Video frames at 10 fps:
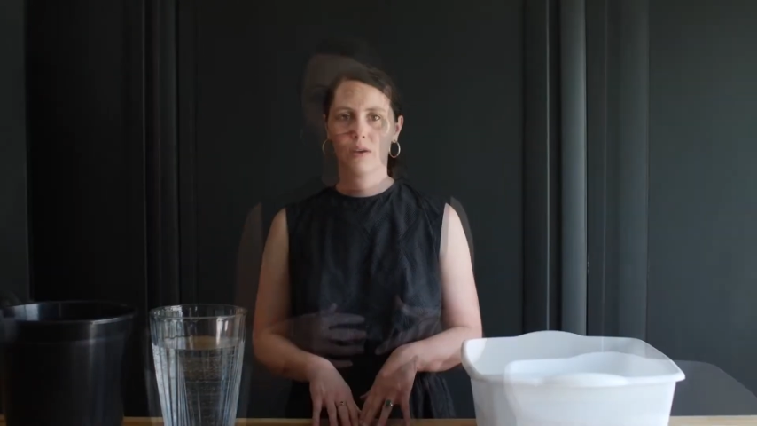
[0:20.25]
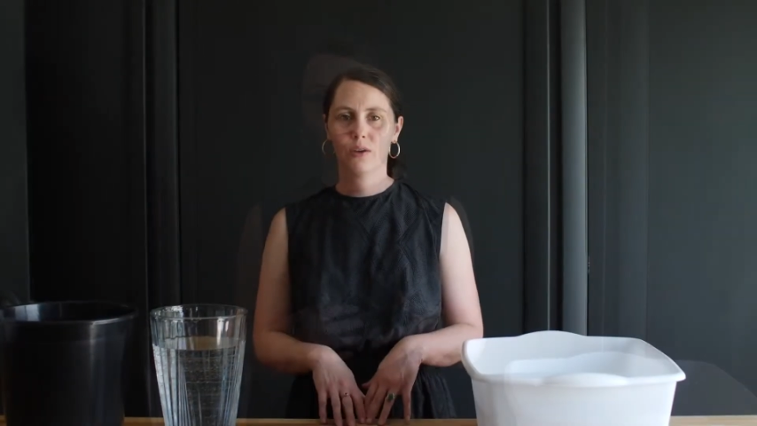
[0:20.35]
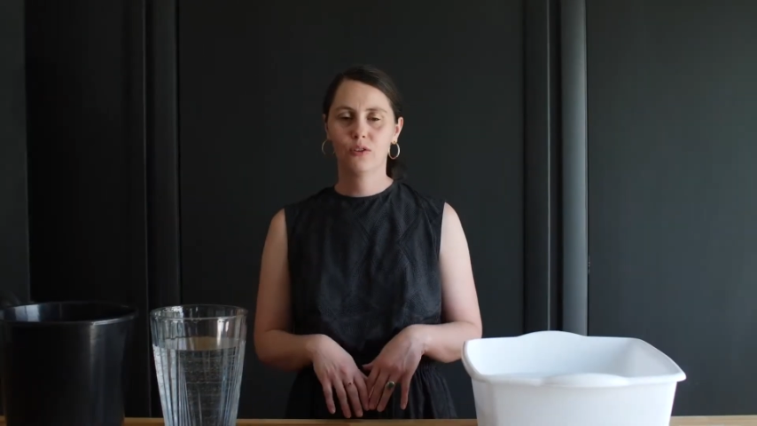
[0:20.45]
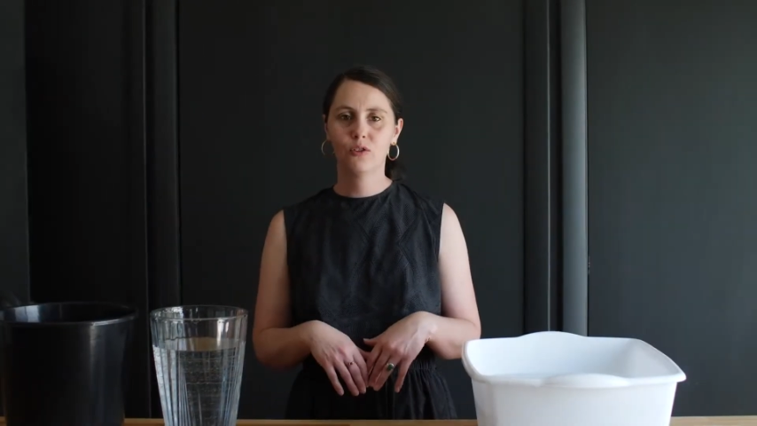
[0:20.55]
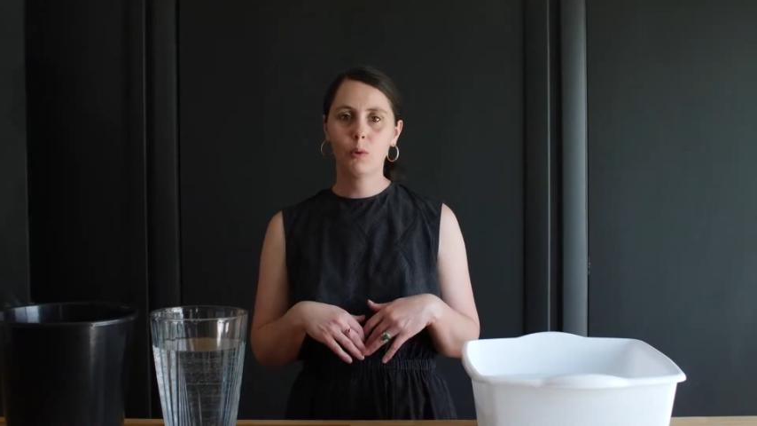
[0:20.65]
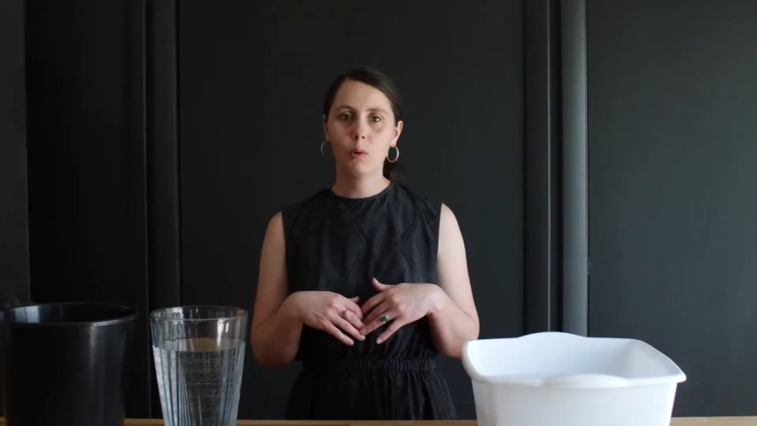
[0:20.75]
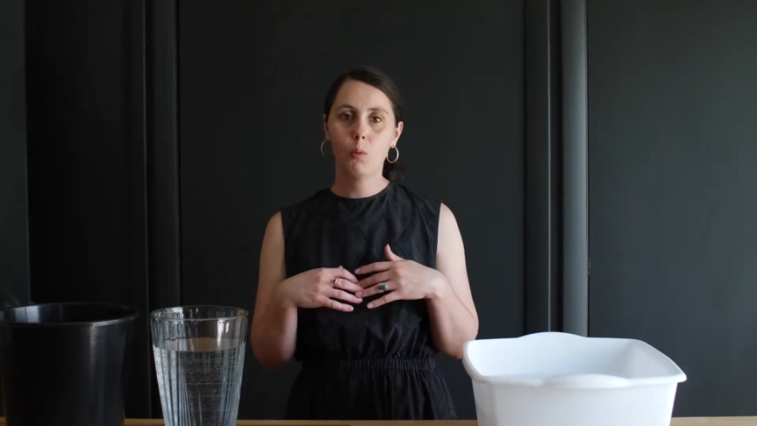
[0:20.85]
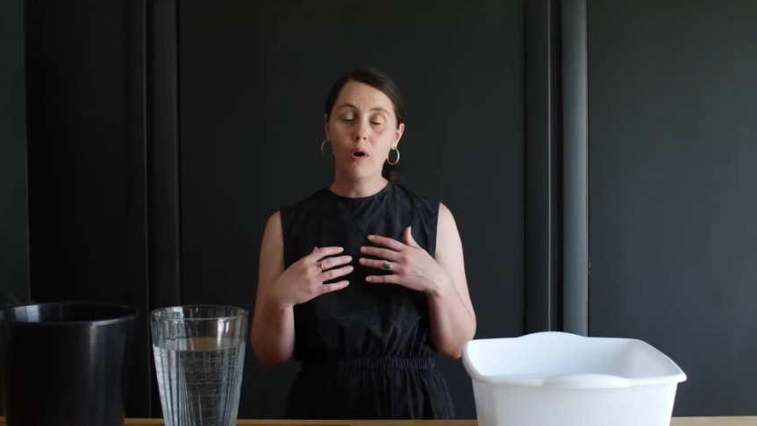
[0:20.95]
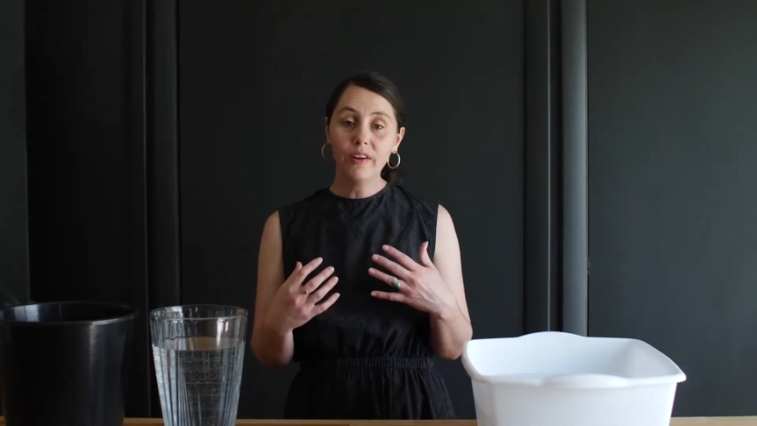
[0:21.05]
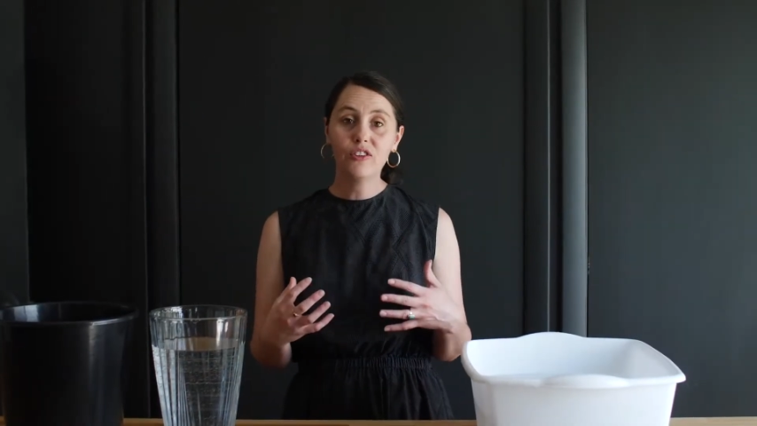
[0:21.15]
So we
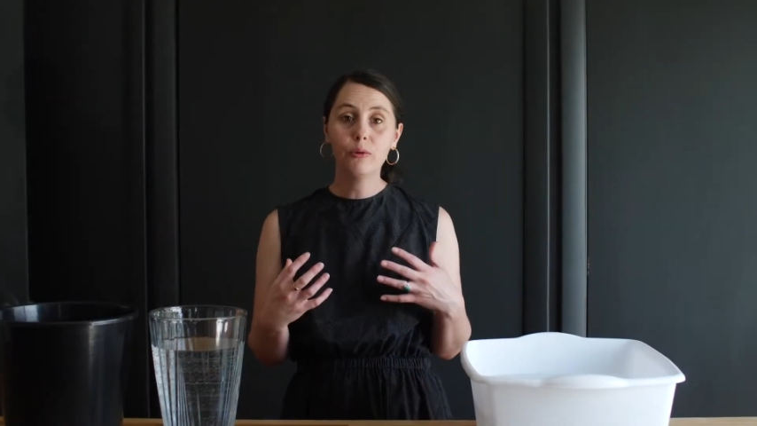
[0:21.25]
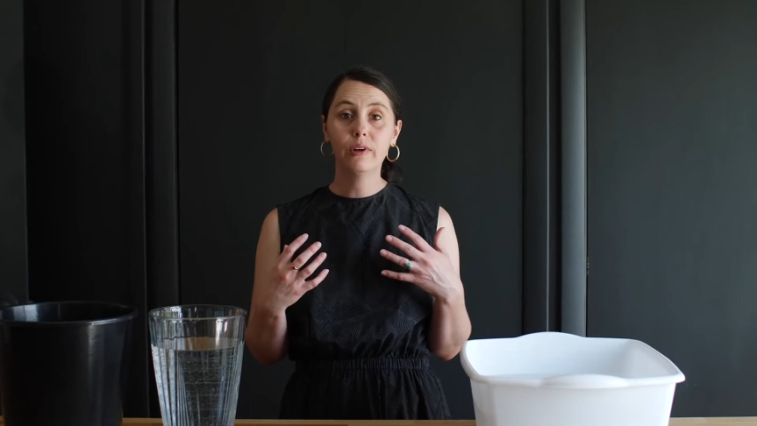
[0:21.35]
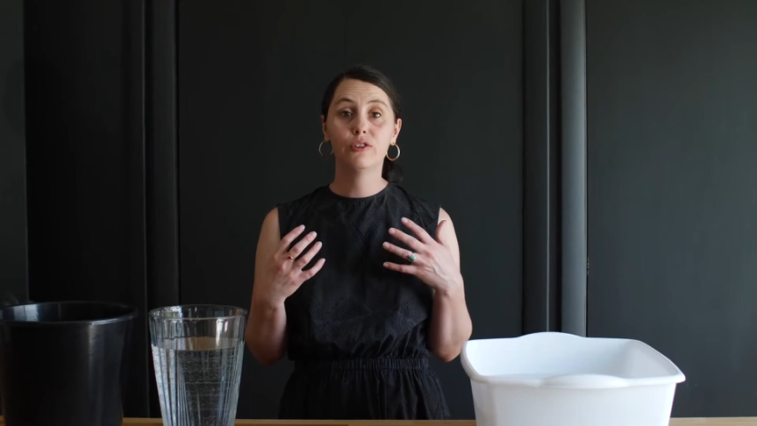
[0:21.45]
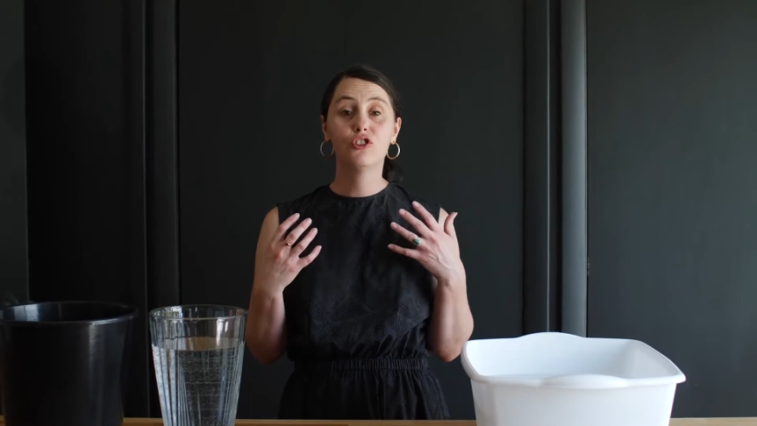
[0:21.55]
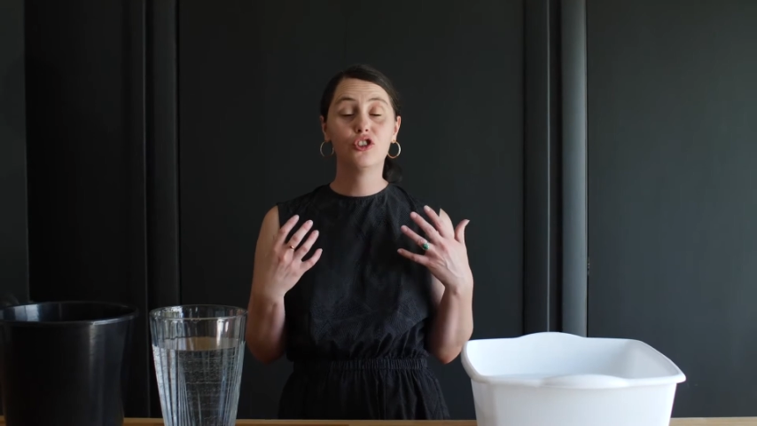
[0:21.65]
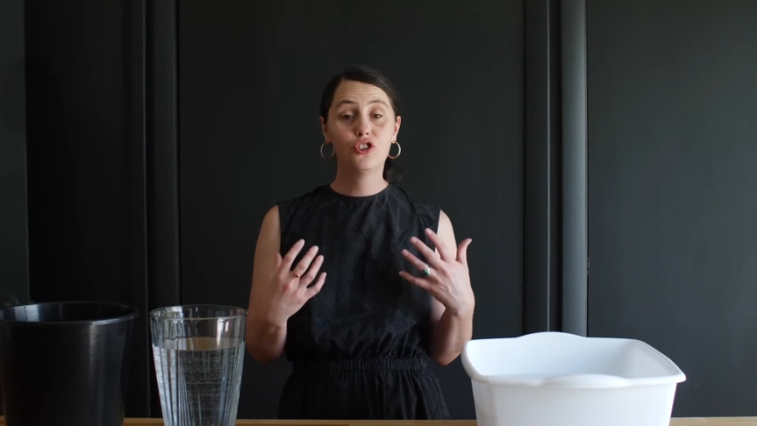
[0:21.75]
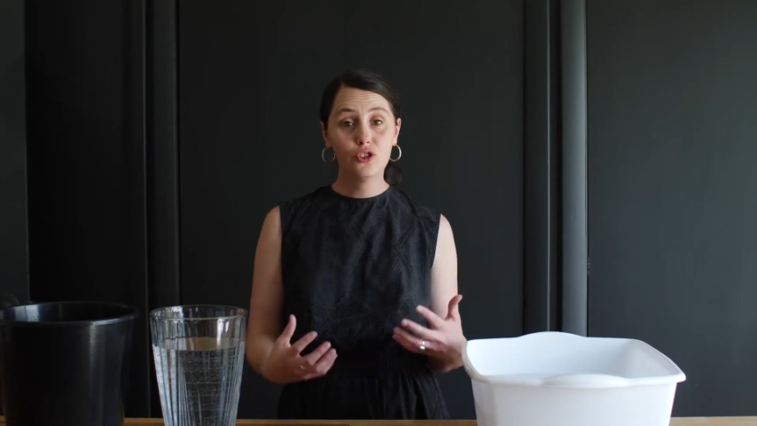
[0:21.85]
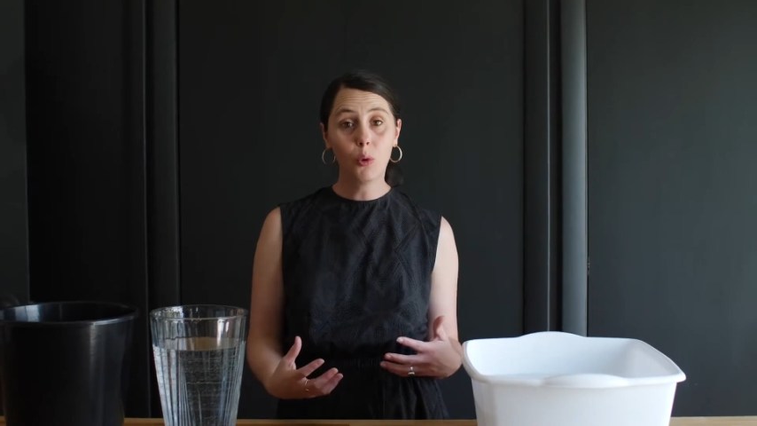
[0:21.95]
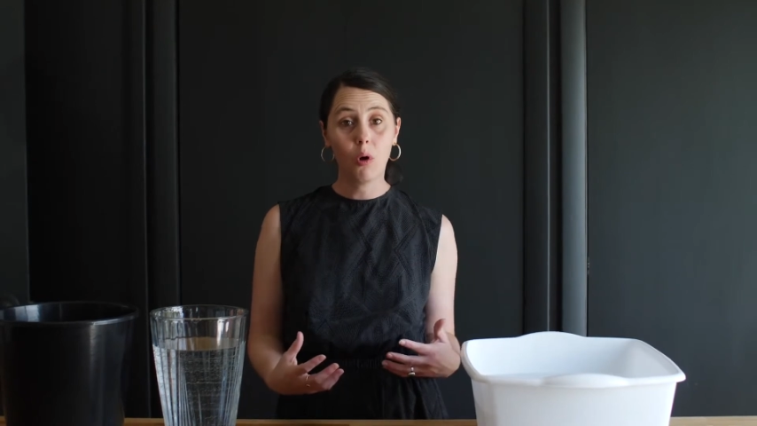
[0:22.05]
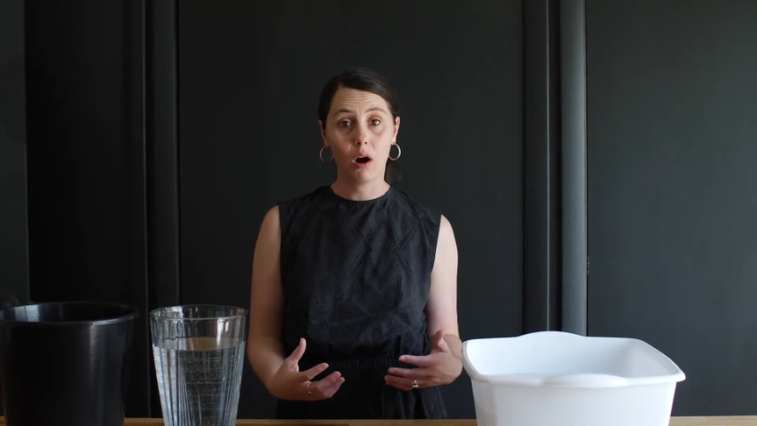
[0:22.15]
want to
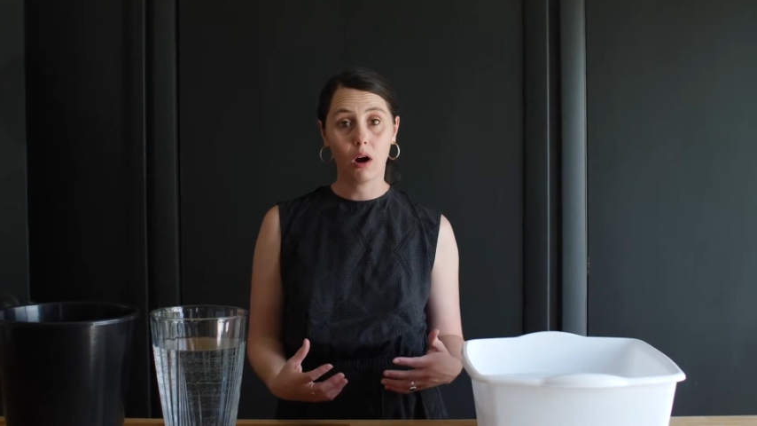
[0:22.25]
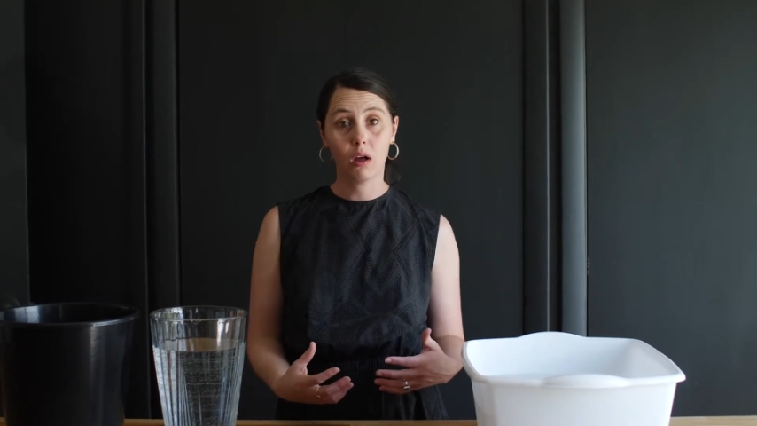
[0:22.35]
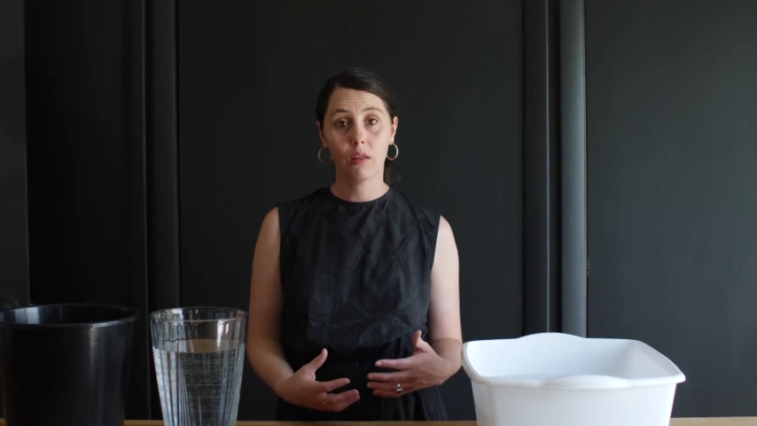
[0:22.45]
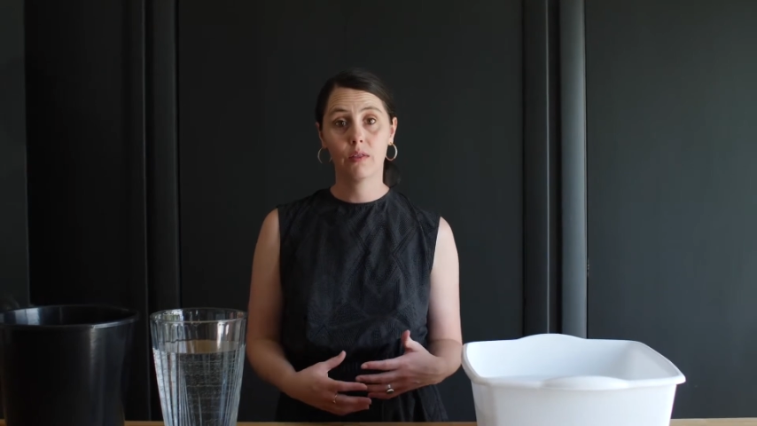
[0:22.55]
ensure